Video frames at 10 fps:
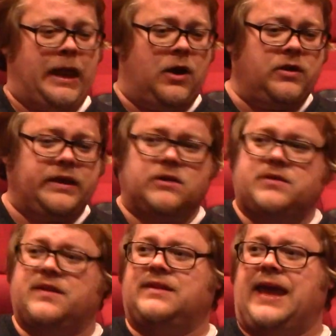earlier
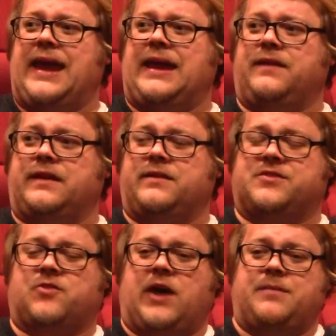today that
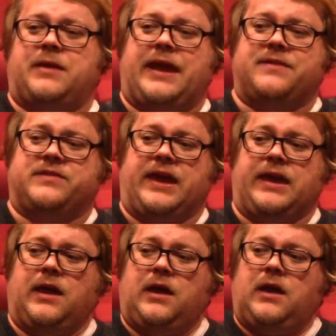described it as
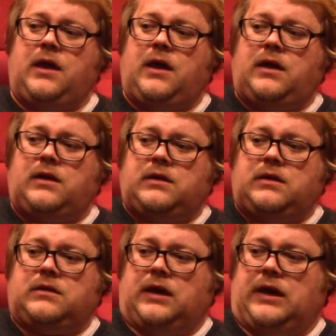
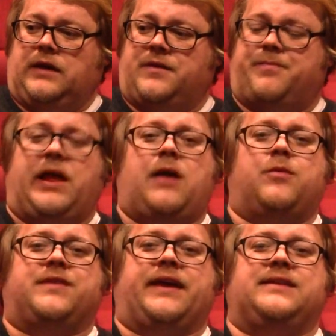the plot
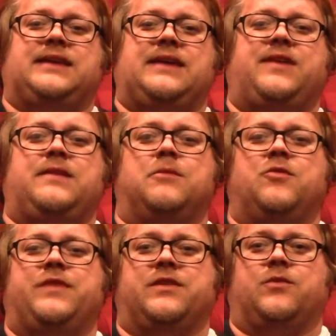was like a TV
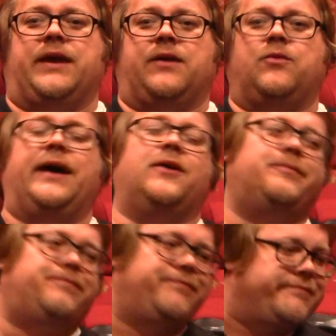movie of the week. Well,
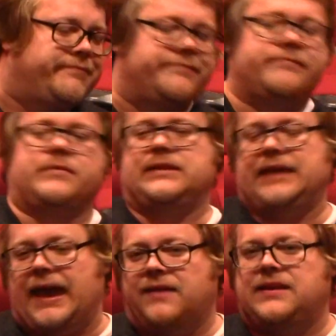
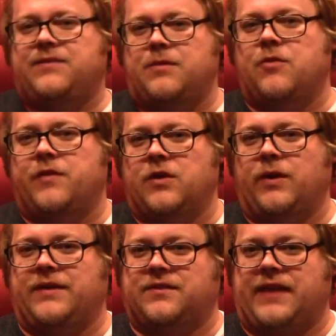yeah, TV movie of the
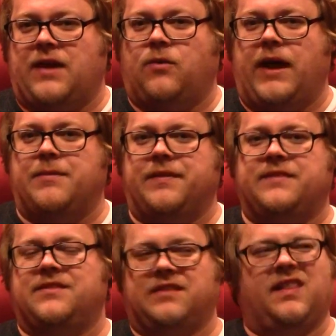weeks are that way, but
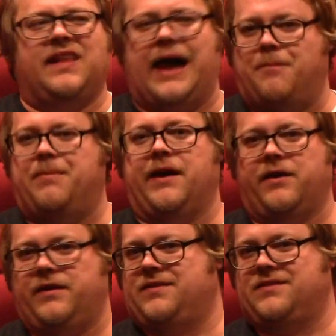this is a lot
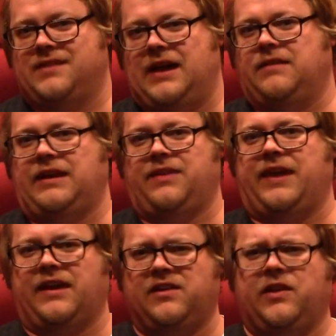better. This is not
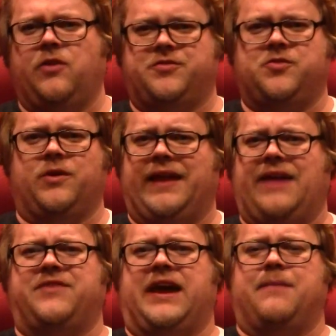anything close to a
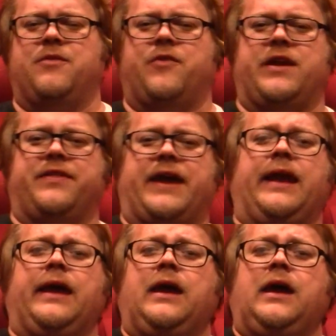Lifetime movie or any of that.